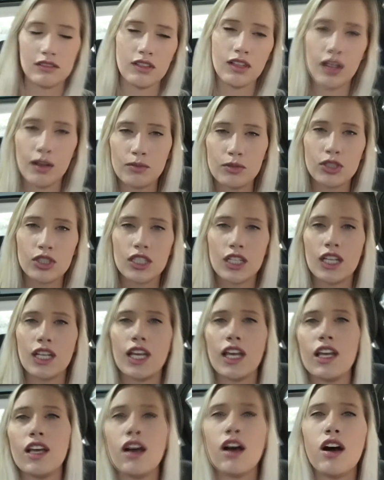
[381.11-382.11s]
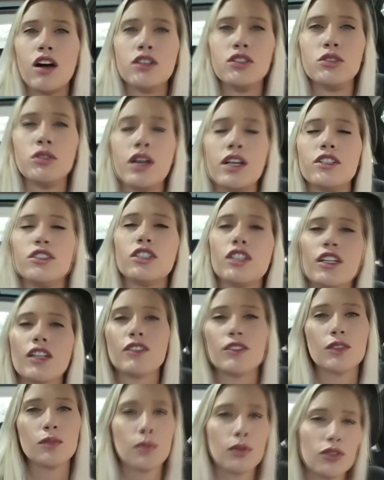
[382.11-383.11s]
I'm just gonna get all new engine
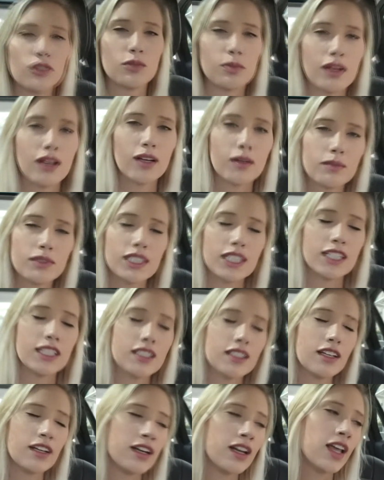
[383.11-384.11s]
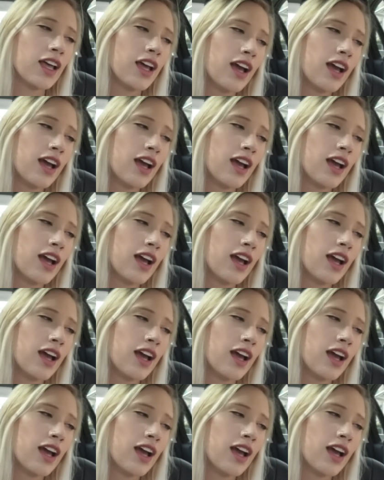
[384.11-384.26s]
cover bolts. My arm's getting tight.